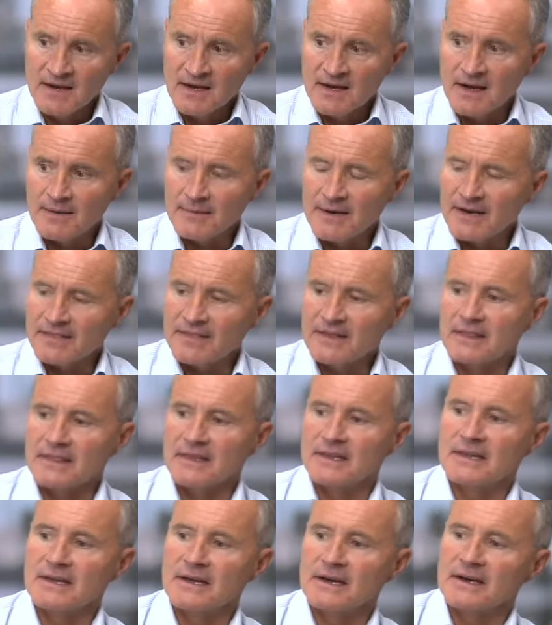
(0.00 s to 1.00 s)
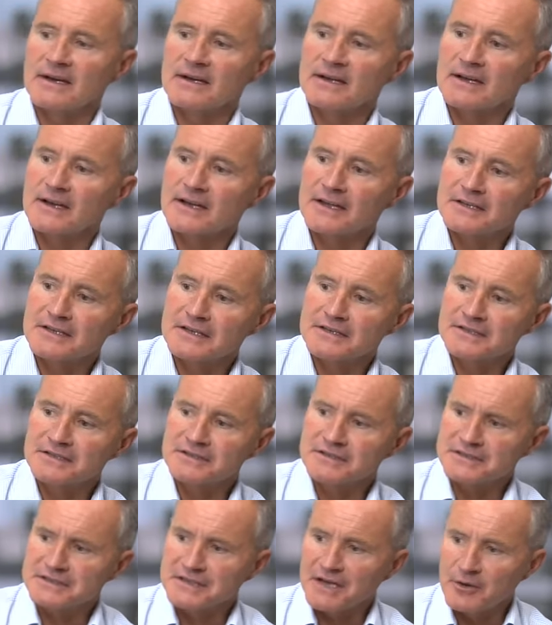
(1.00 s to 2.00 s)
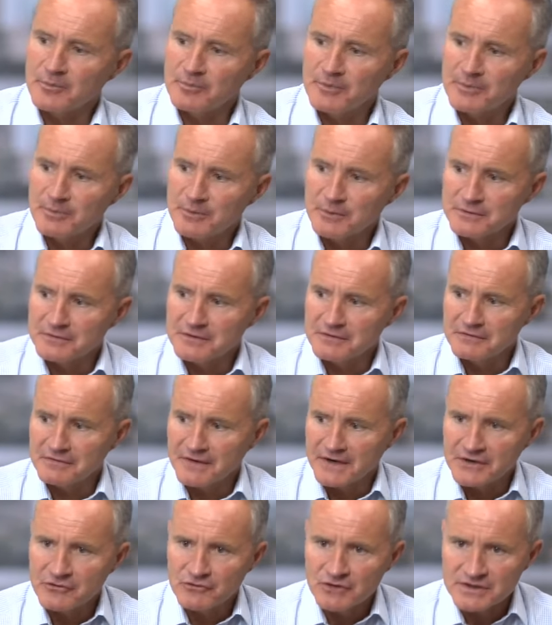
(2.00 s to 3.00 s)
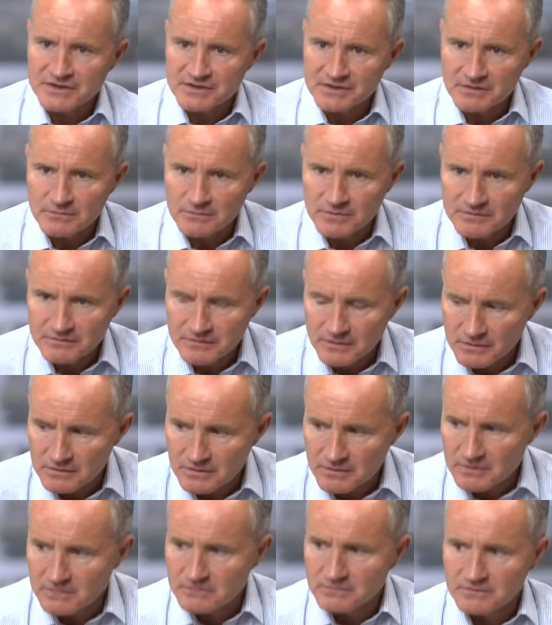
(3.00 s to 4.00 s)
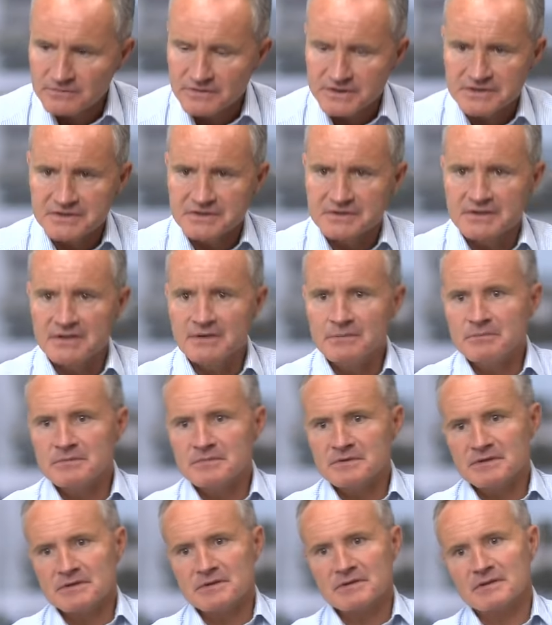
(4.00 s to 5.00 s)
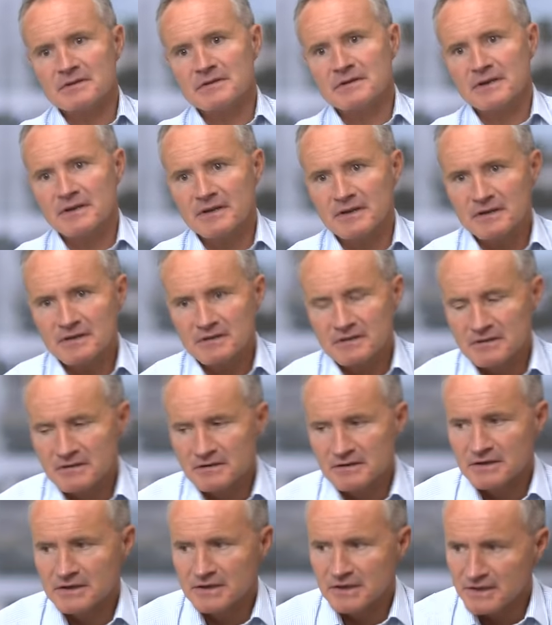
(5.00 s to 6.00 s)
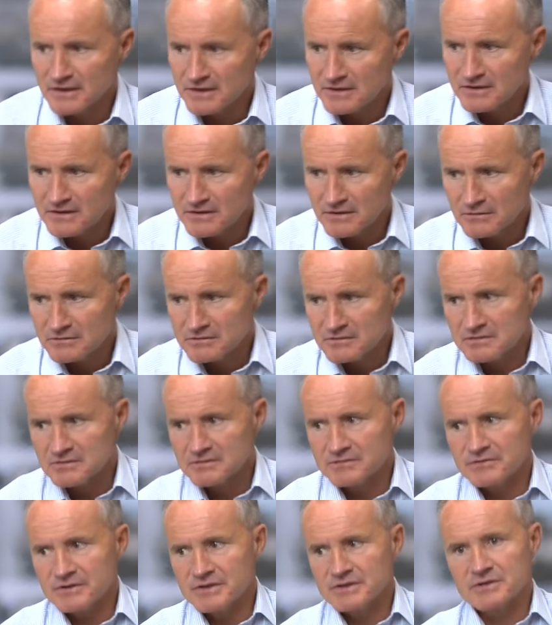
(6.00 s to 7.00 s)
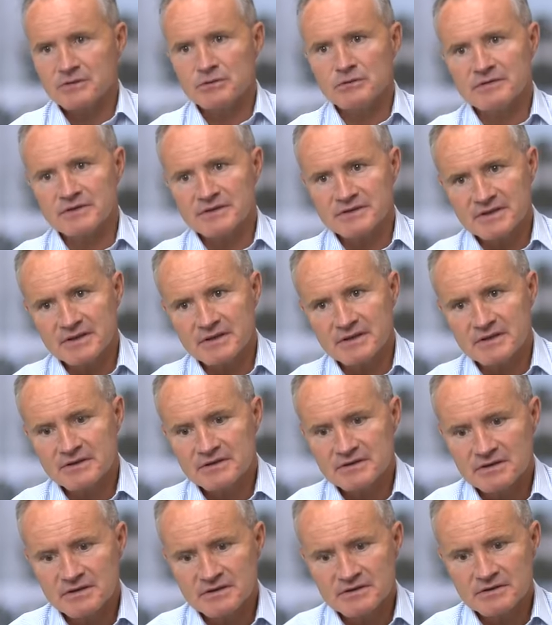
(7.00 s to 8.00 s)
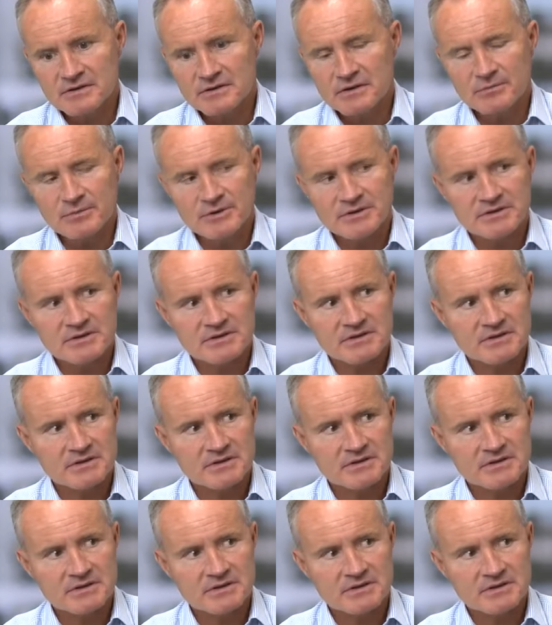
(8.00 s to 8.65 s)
I mean, I think it's interesting how people define risk, and we've all got risk teams and all sorts of risk oversight these days in our business.